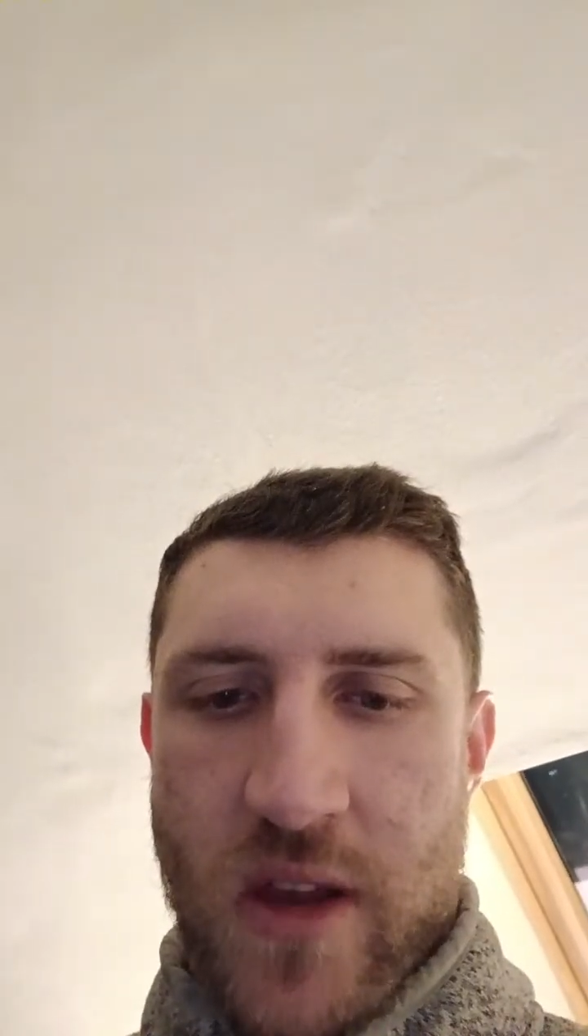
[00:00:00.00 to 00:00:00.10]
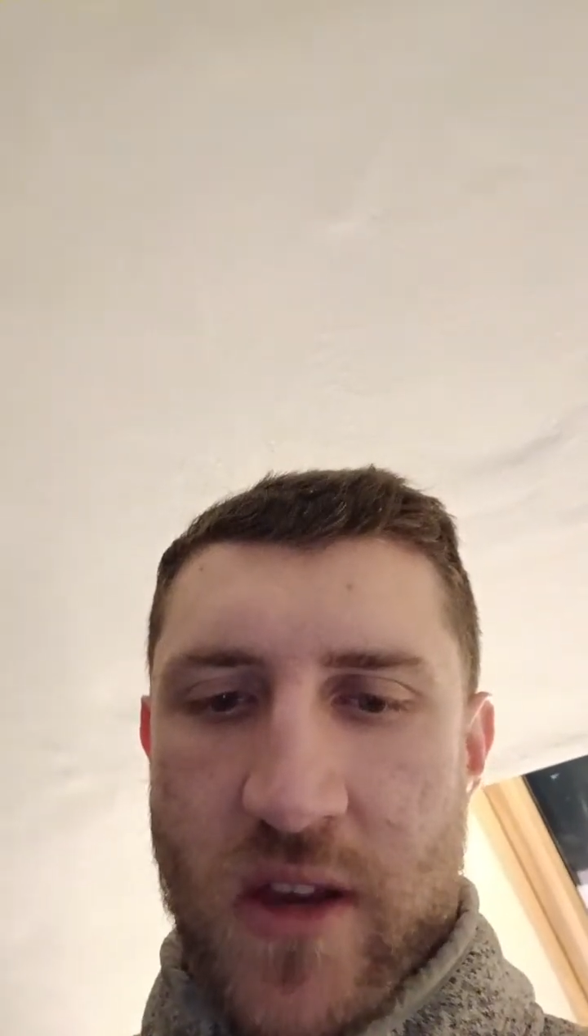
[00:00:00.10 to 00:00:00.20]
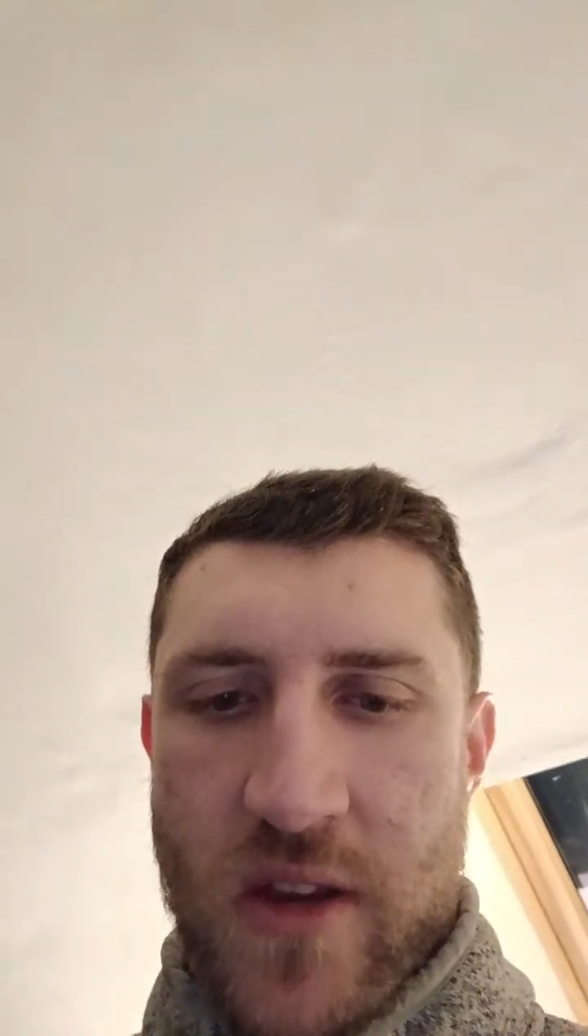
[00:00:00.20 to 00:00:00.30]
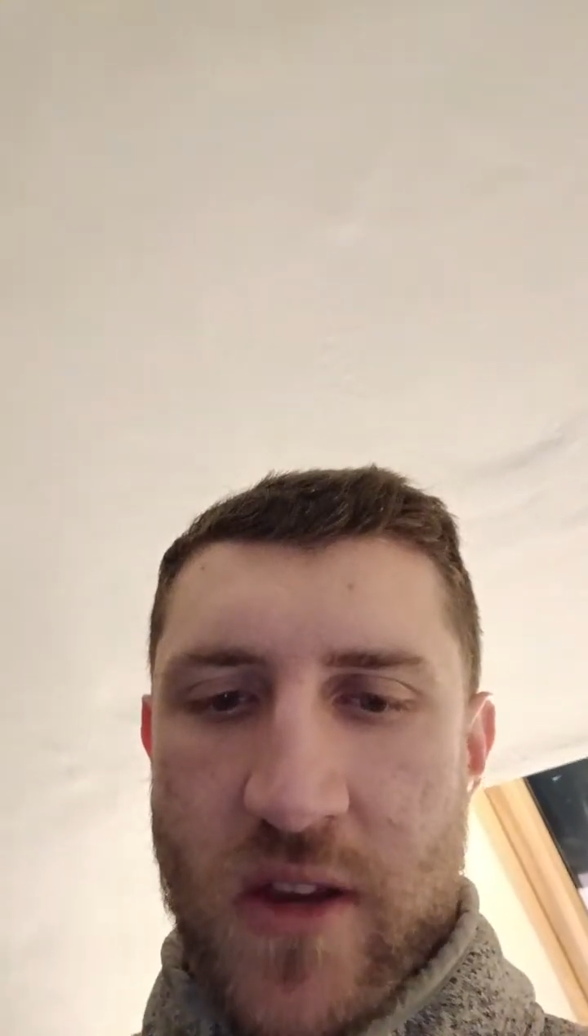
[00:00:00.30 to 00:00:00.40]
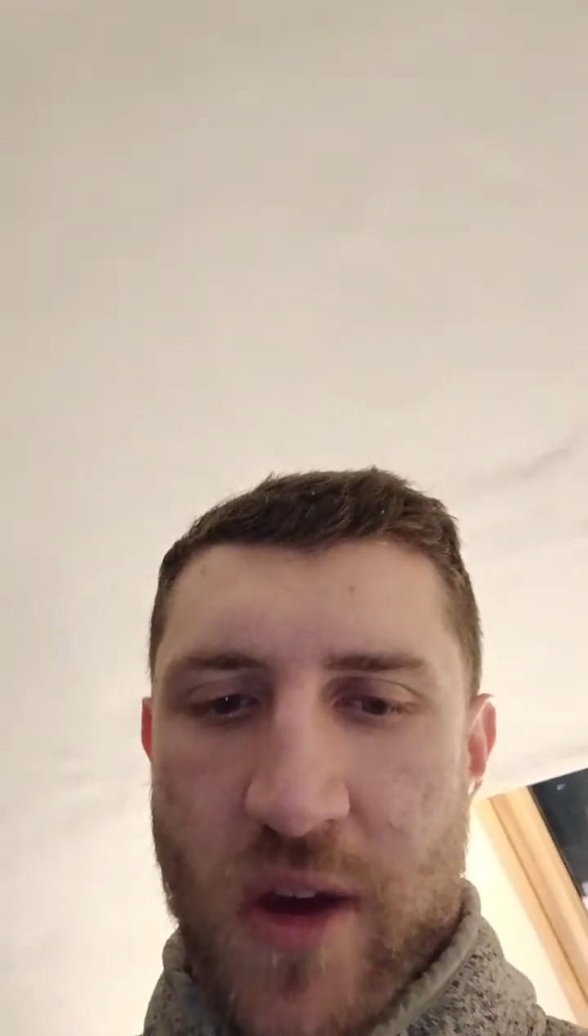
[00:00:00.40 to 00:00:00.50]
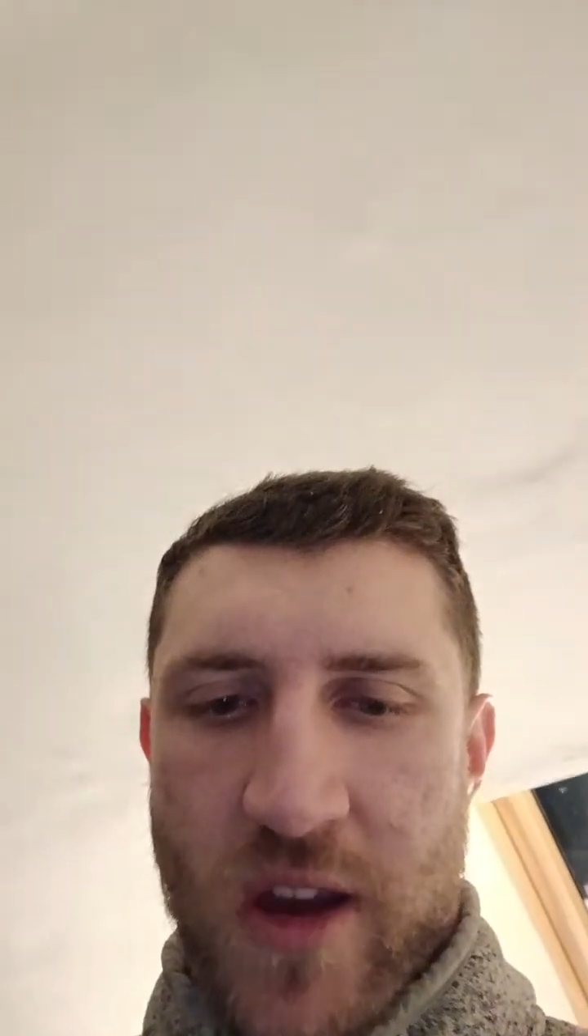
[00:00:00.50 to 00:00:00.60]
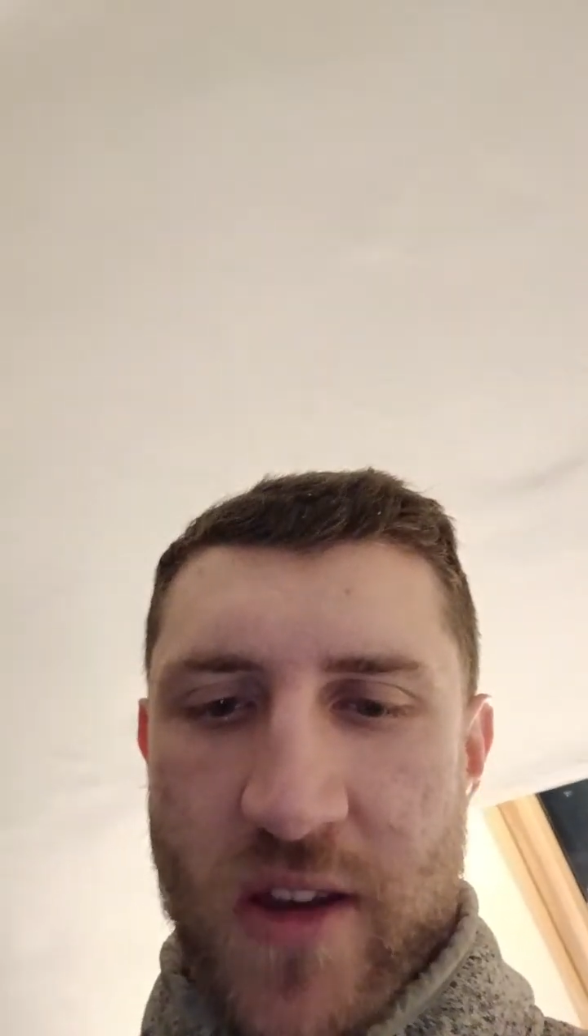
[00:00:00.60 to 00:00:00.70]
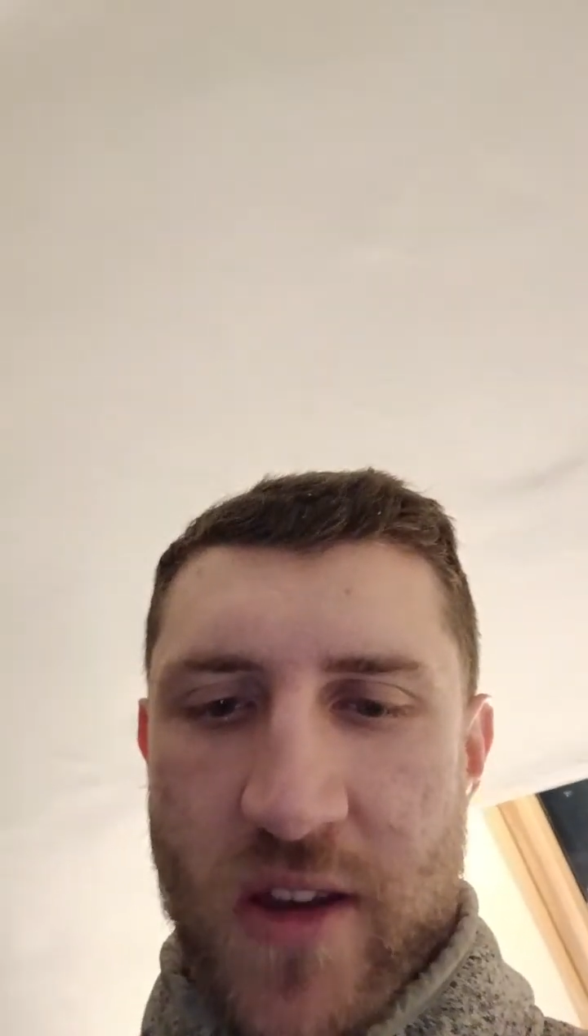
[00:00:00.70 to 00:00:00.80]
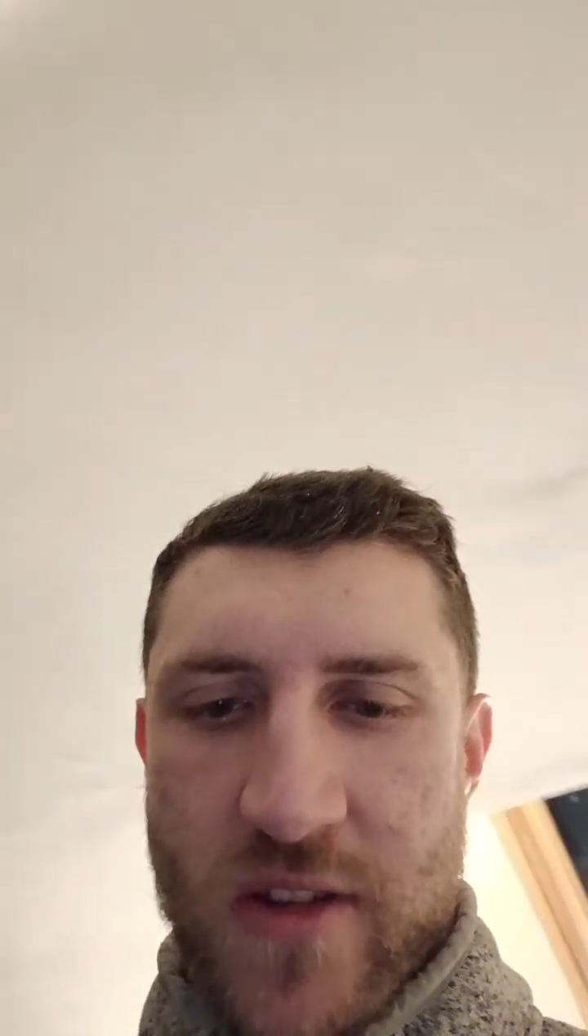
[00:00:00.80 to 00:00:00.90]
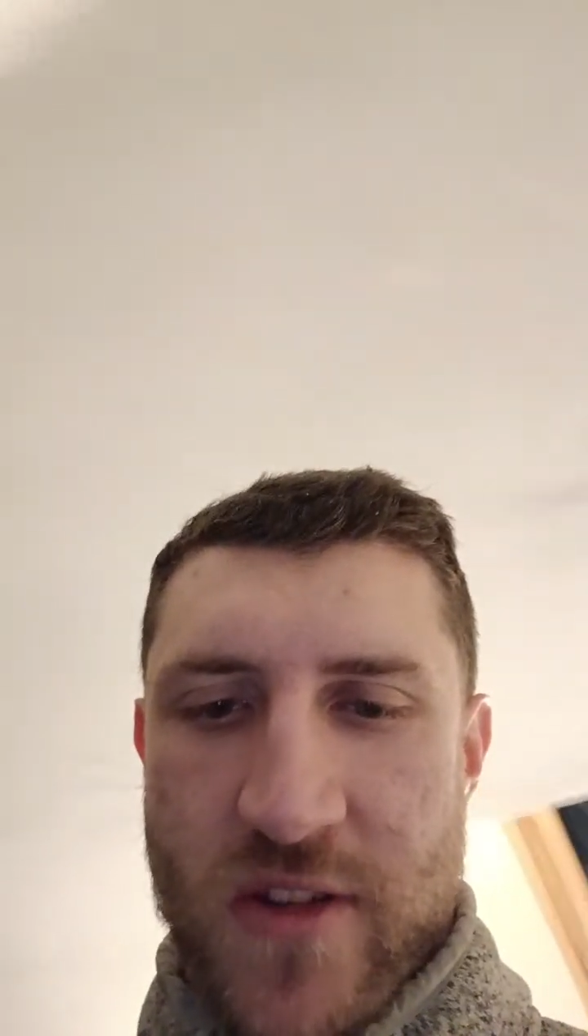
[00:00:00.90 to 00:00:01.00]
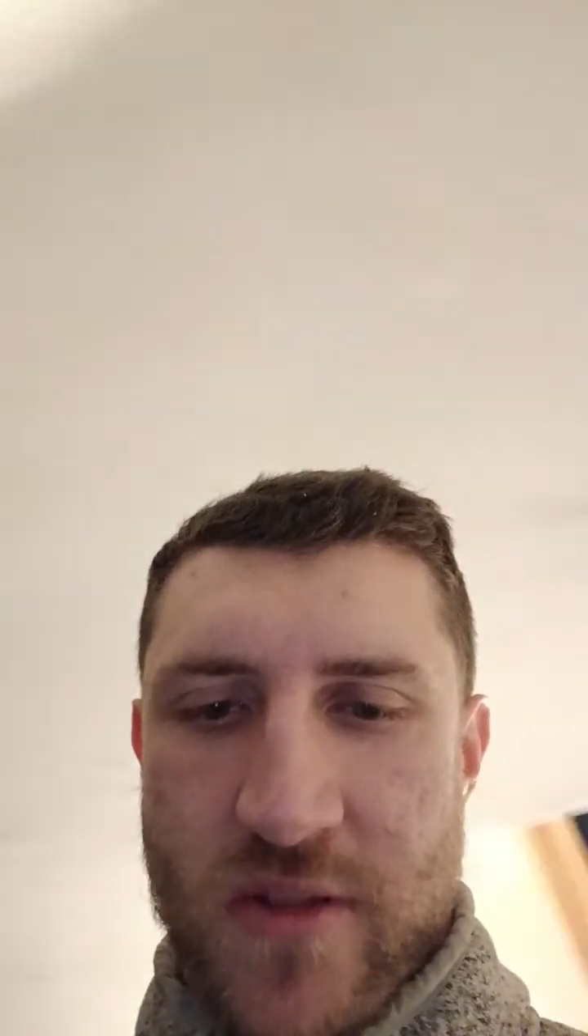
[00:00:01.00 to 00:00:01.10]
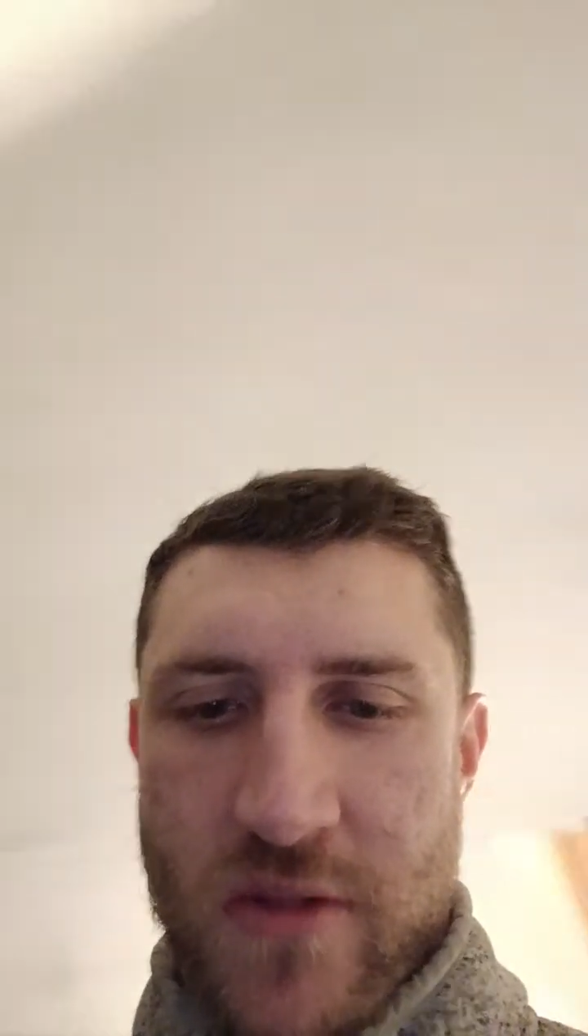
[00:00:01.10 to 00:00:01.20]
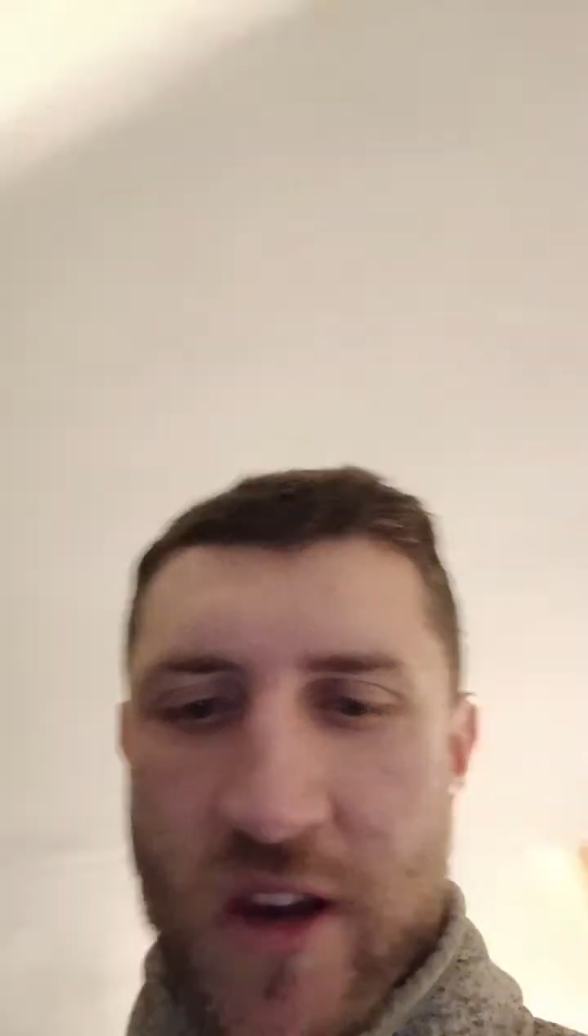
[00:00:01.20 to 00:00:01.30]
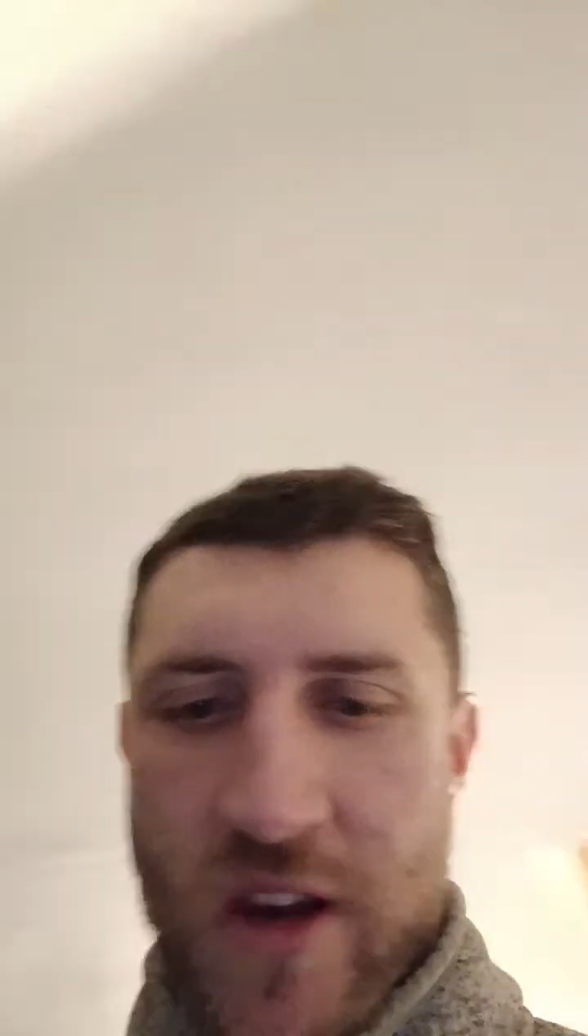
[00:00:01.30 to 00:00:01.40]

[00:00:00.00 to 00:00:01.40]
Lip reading: bikes, right?